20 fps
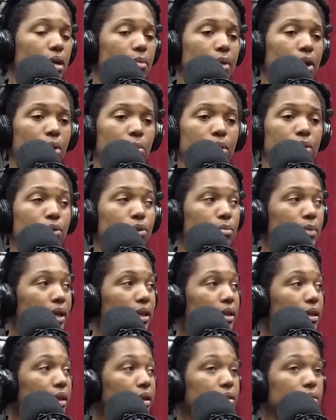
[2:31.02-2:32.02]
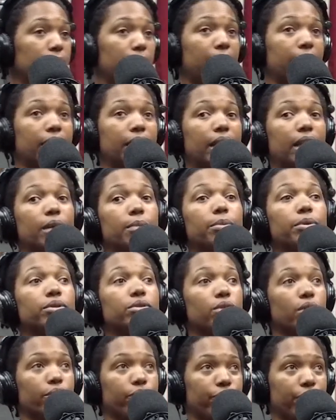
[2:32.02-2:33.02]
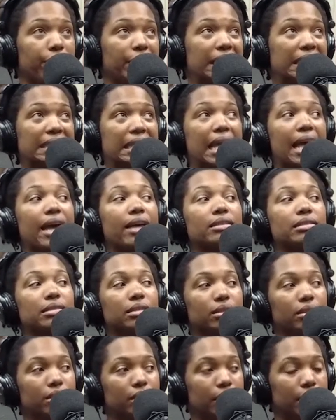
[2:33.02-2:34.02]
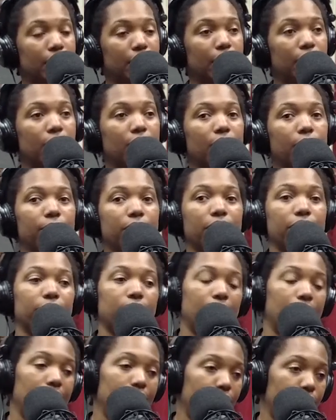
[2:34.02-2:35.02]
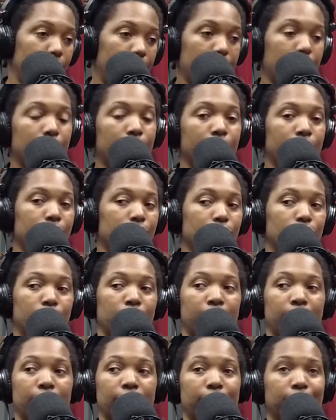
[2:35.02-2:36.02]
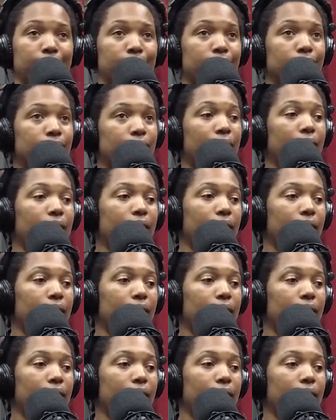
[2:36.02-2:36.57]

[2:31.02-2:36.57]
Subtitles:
come help me with my kids. My neighbors are fantastic. They're like grandparents to my kids. I